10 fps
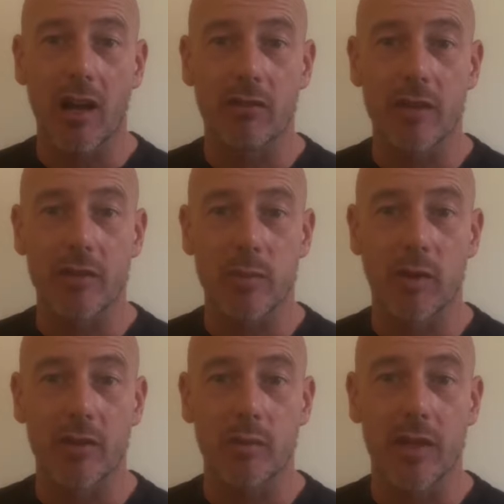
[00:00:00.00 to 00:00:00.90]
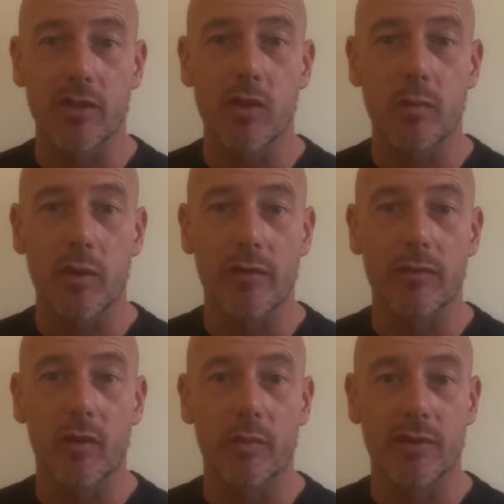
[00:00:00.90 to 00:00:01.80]
heart rate response by
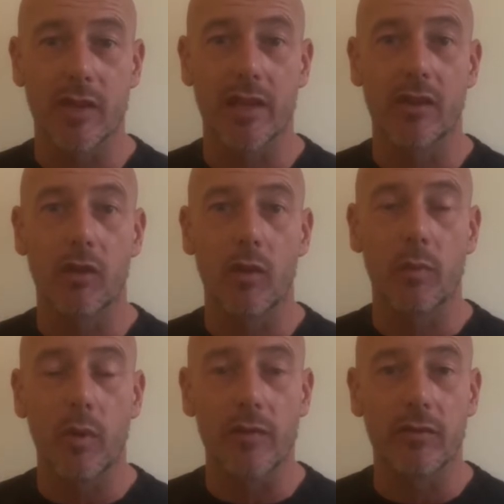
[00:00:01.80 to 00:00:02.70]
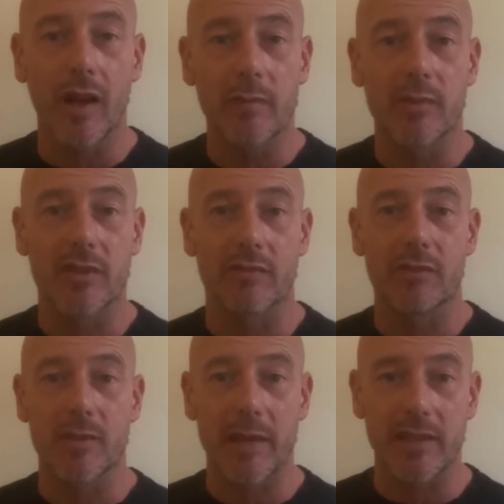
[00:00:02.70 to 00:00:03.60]
2.4% or 0.5%
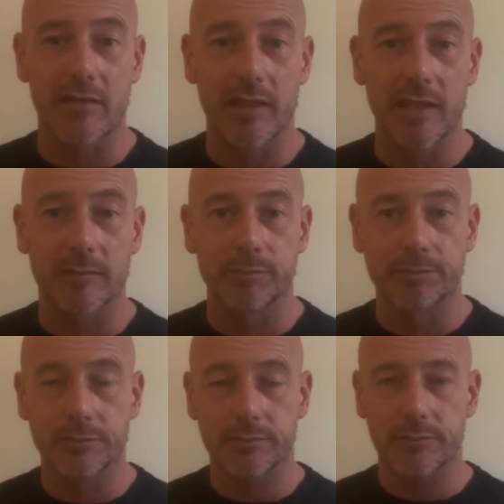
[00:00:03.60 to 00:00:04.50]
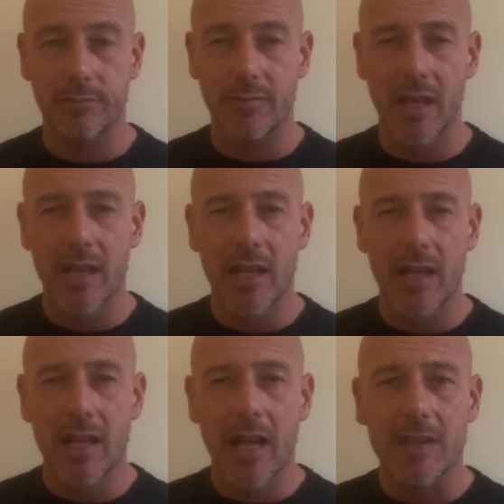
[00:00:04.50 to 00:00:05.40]
respectively.
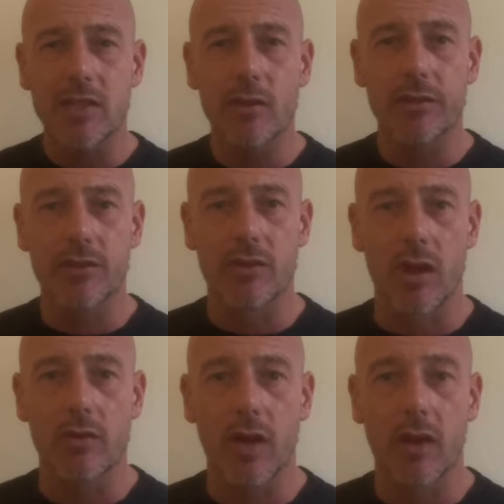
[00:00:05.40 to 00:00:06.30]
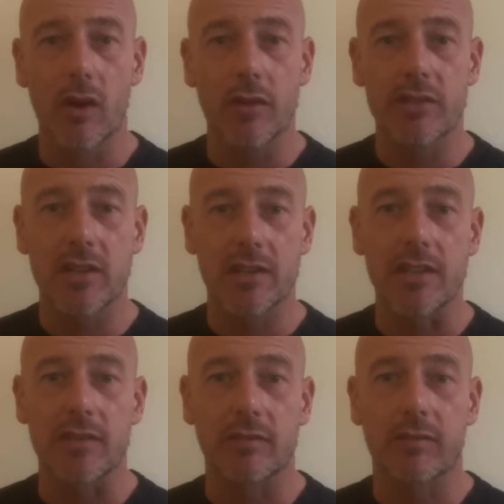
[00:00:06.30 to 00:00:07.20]
As the authors note, a lot of
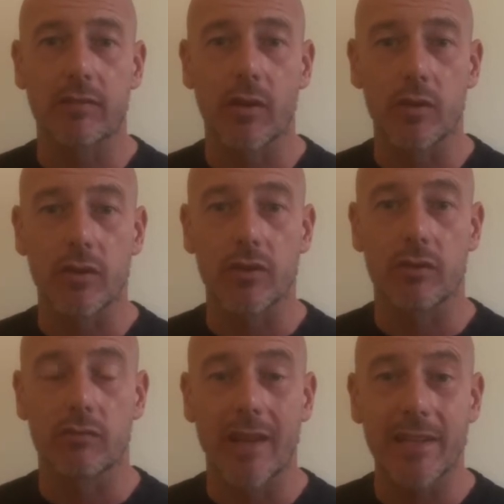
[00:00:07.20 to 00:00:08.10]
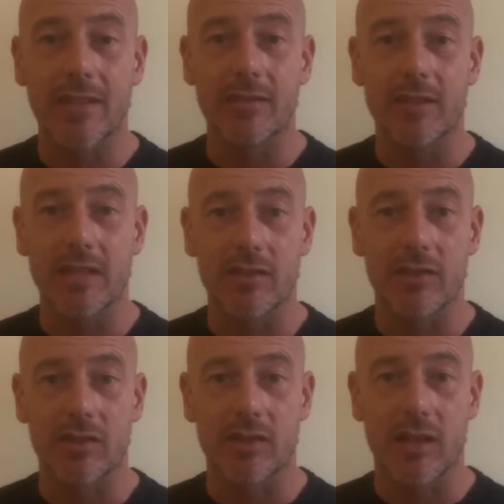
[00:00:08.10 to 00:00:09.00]
studies have focused on relative
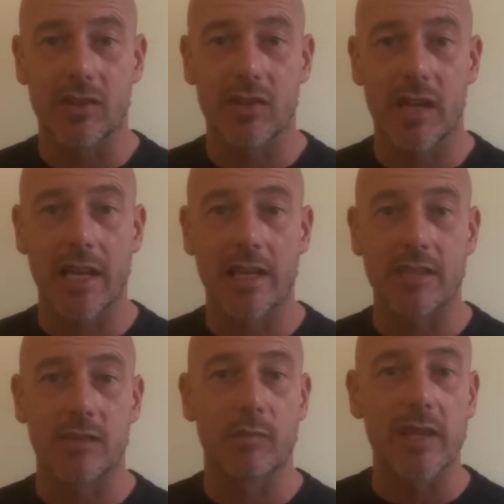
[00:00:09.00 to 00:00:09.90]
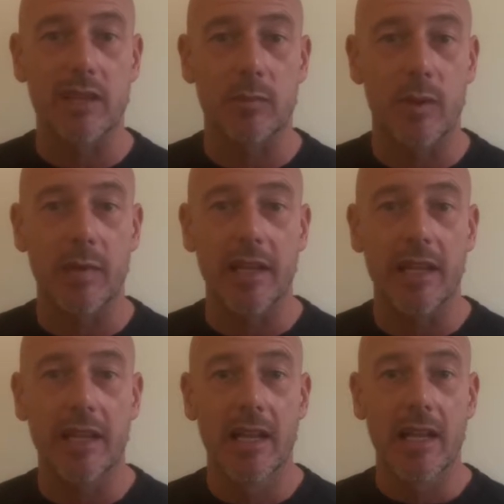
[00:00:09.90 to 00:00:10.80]
distance such as meters per
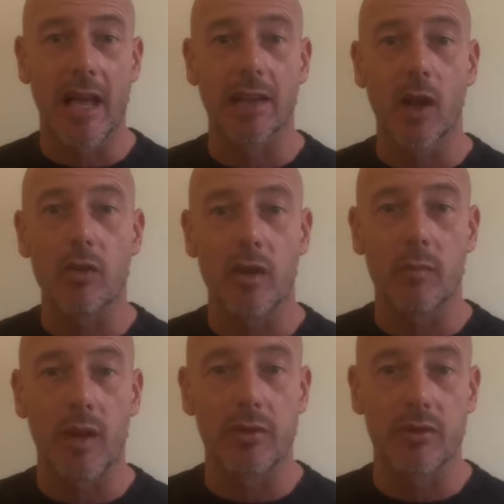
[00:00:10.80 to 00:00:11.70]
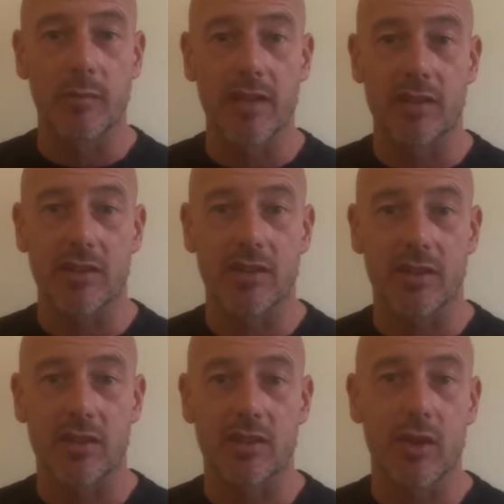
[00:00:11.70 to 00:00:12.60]
minute and locomotor measures
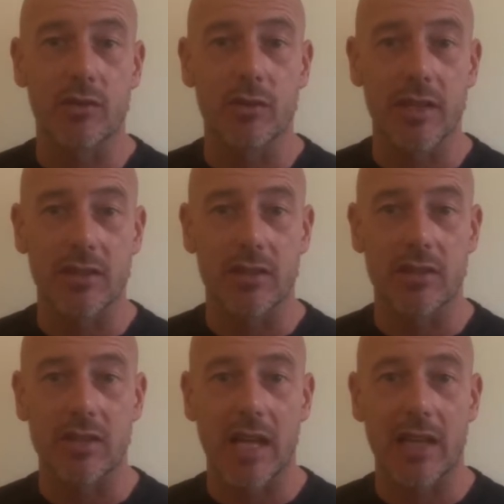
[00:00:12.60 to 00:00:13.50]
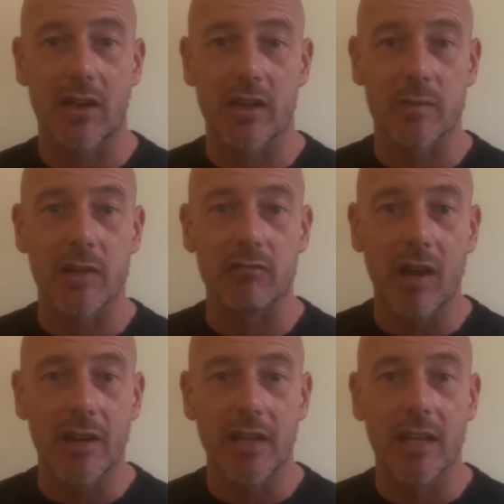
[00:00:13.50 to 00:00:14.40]
such as total distance and high-speed
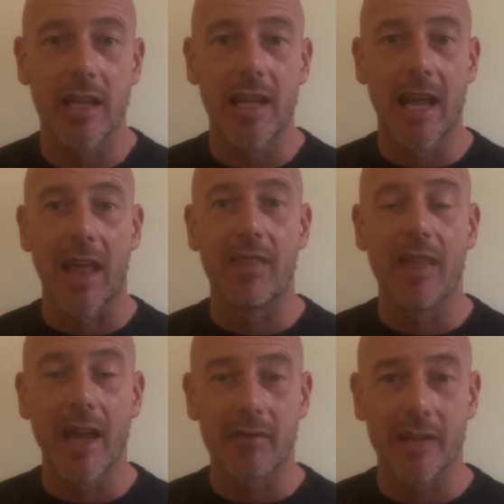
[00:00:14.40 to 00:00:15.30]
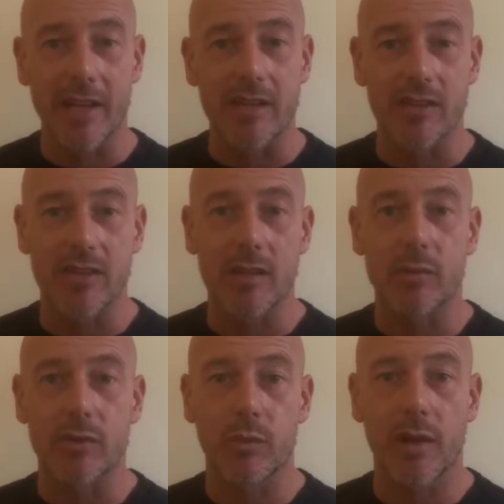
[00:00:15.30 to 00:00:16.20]
running and their
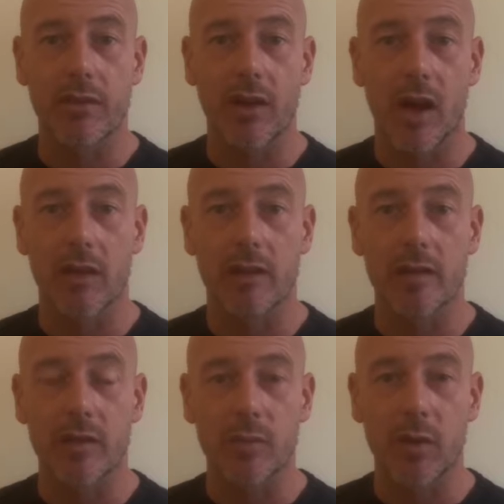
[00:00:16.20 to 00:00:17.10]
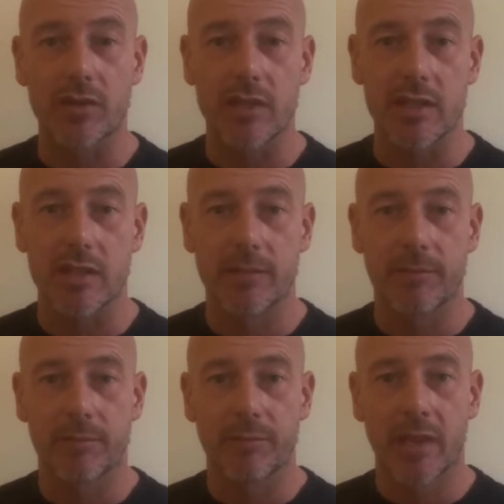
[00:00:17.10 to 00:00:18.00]
relationships with heart rate responses.
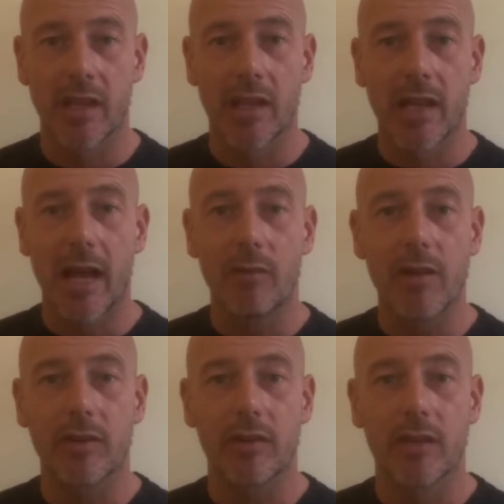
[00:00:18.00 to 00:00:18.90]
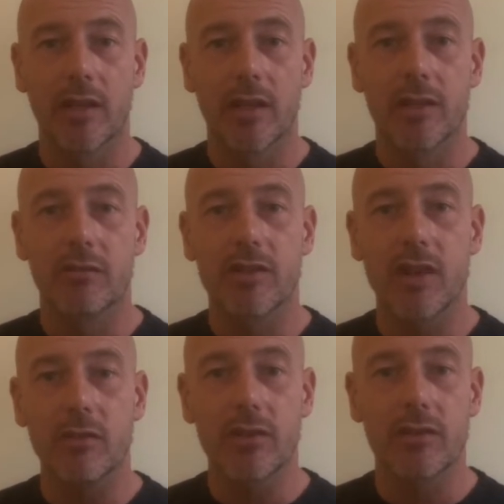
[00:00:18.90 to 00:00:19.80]
However, the
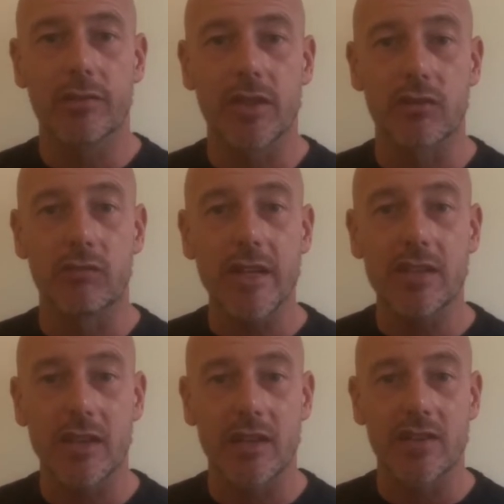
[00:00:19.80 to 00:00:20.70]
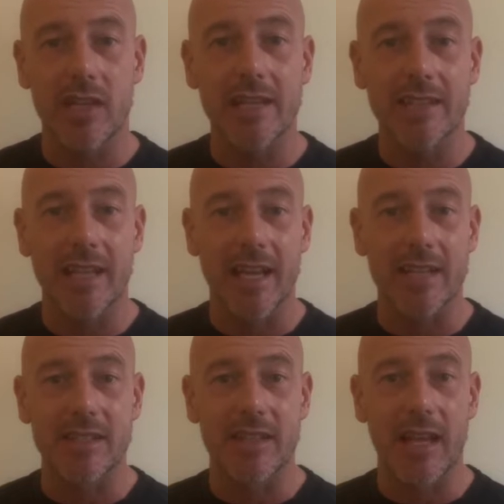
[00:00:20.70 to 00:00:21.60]
results of this research
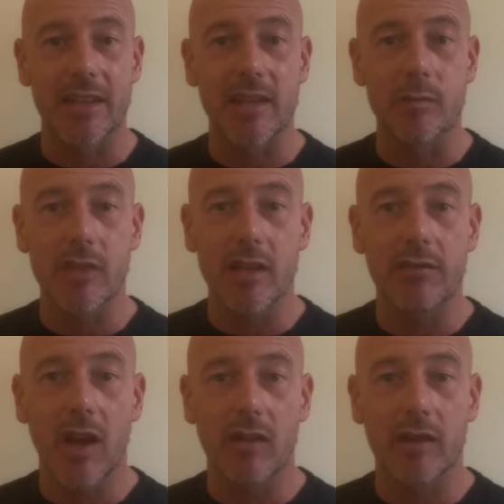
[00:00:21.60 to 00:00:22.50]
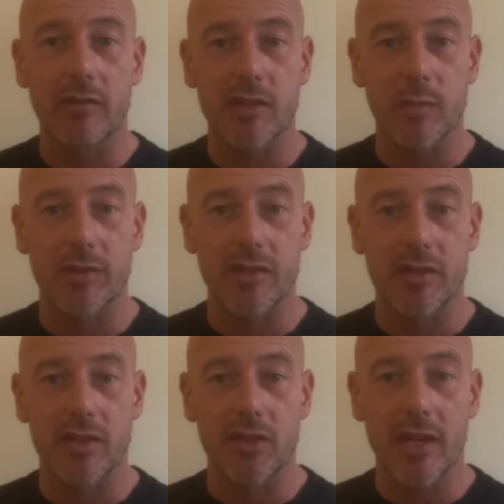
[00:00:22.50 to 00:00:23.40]
indicates that the observed heart rate
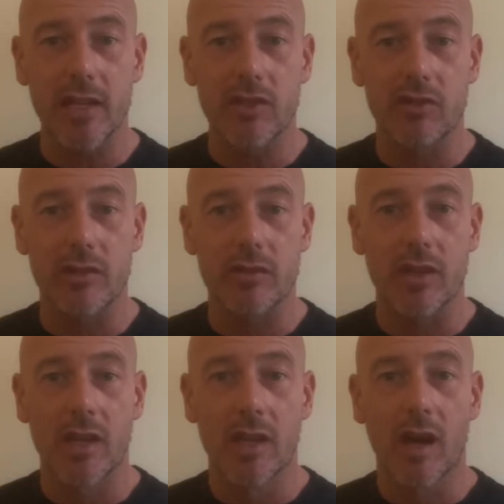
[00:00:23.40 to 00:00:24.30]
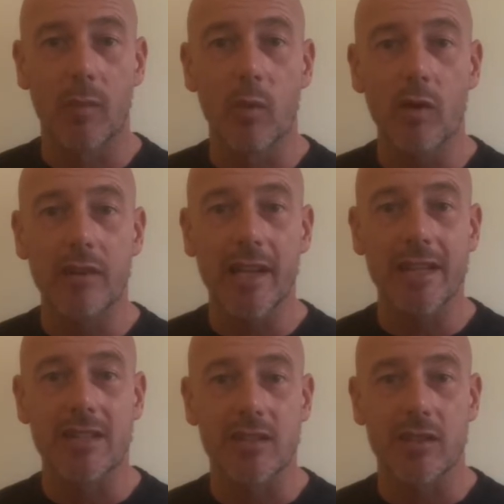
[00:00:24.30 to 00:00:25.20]
responses in training drills are more
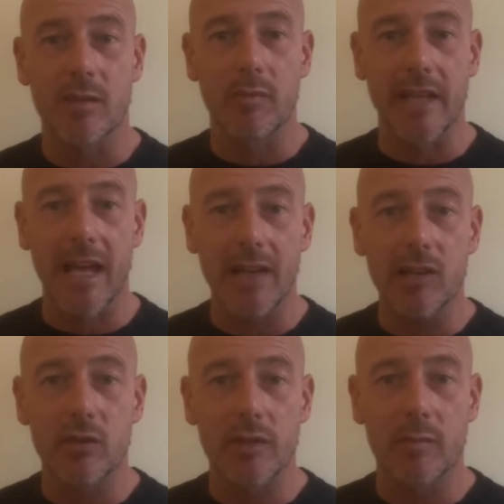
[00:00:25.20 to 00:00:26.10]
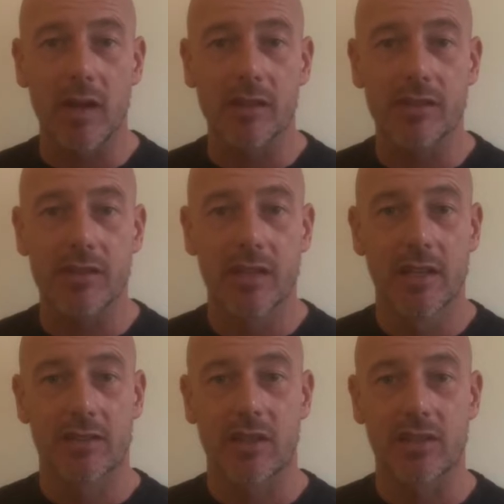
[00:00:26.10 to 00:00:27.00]
related to the mechanical demands
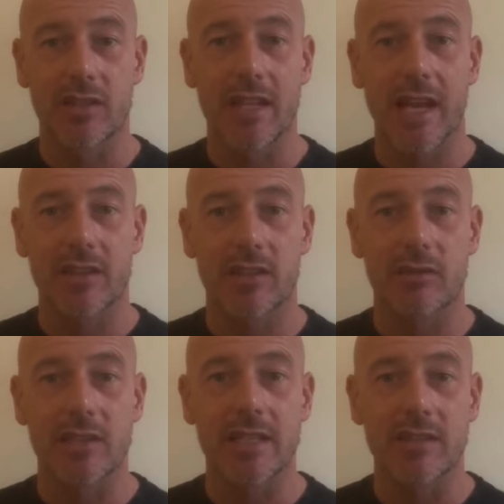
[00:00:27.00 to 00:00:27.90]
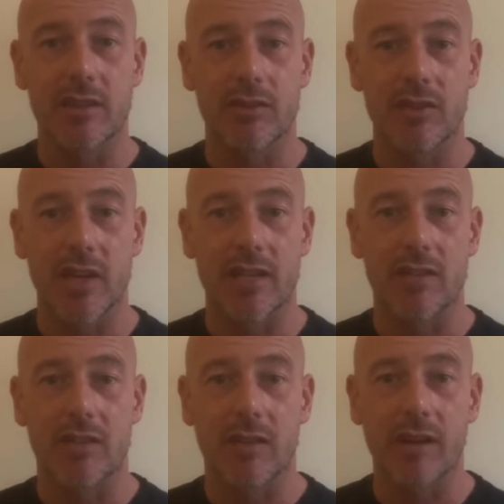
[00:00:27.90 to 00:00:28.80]
such as the accels, decels and change
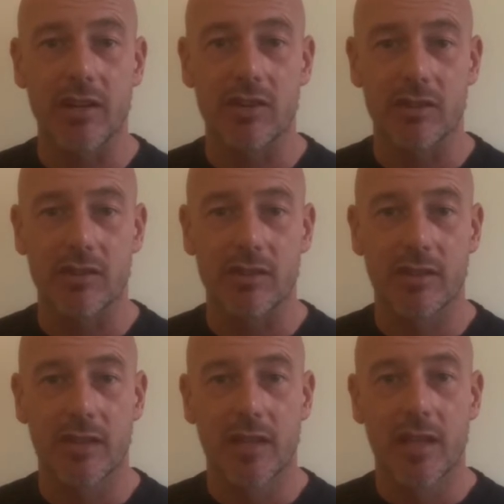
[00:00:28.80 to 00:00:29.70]
of directions.